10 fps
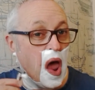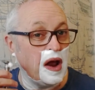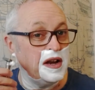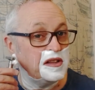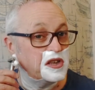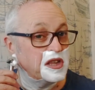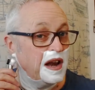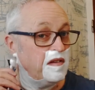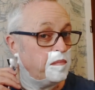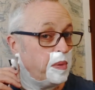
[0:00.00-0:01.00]
And
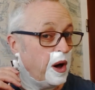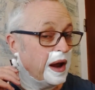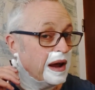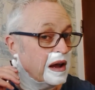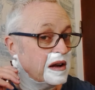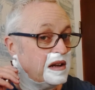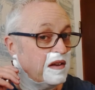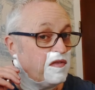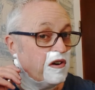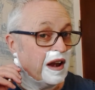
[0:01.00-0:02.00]
instead of buying a
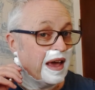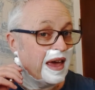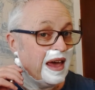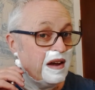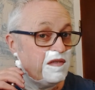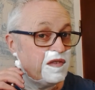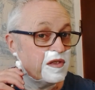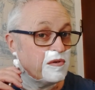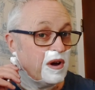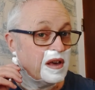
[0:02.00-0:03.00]
different head for
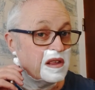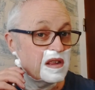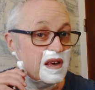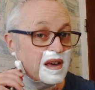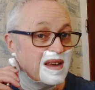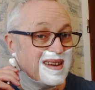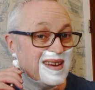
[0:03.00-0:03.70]
the razor,